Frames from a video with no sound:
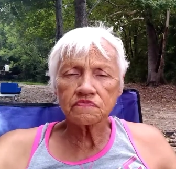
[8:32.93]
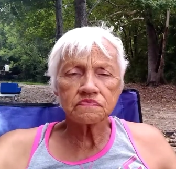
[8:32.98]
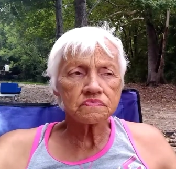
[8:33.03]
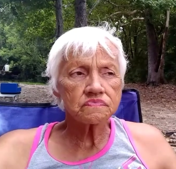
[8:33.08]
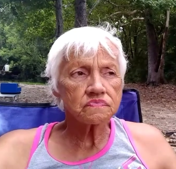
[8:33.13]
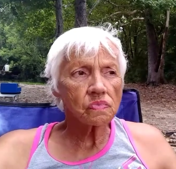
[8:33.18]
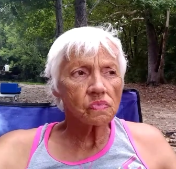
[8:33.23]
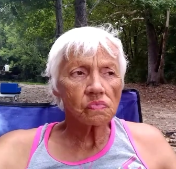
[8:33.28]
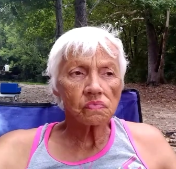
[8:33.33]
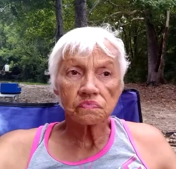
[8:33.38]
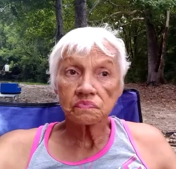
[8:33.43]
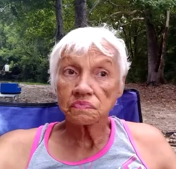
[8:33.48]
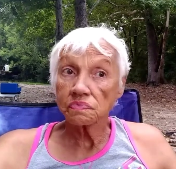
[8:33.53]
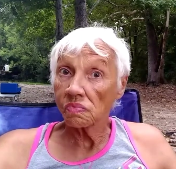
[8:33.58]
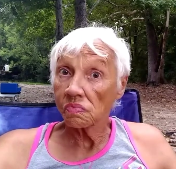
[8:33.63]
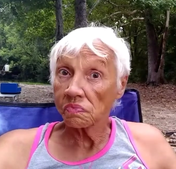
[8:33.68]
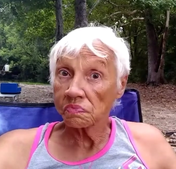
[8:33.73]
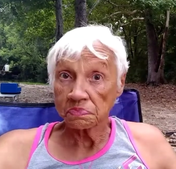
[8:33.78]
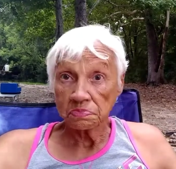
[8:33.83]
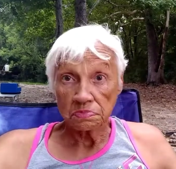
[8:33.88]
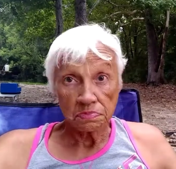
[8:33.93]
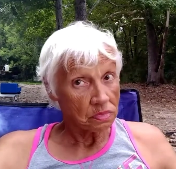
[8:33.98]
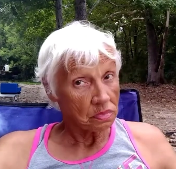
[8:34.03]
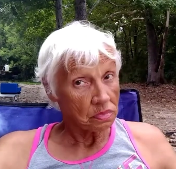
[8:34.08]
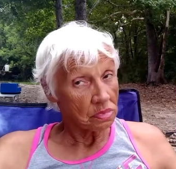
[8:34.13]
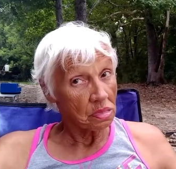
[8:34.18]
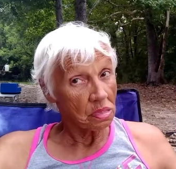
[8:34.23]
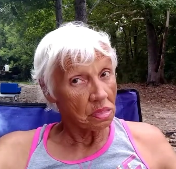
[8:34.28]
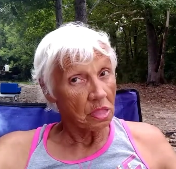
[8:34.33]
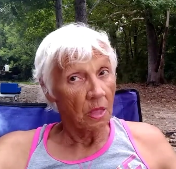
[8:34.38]

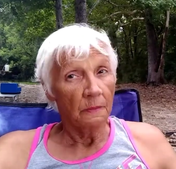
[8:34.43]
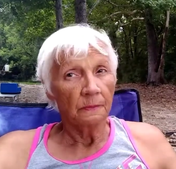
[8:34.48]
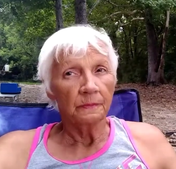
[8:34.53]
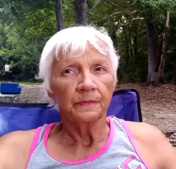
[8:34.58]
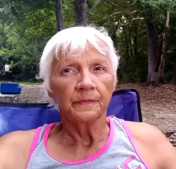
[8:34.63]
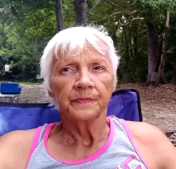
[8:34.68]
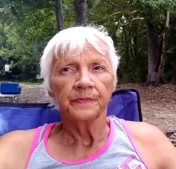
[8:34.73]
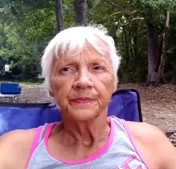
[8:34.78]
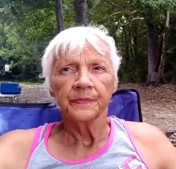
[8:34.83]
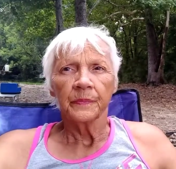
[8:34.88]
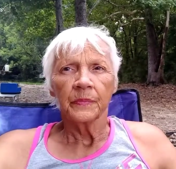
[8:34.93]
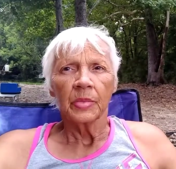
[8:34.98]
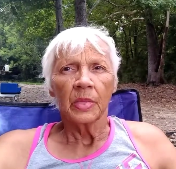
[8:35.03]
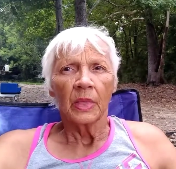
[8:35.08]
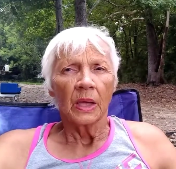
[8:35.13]
No one is speaking in this clip.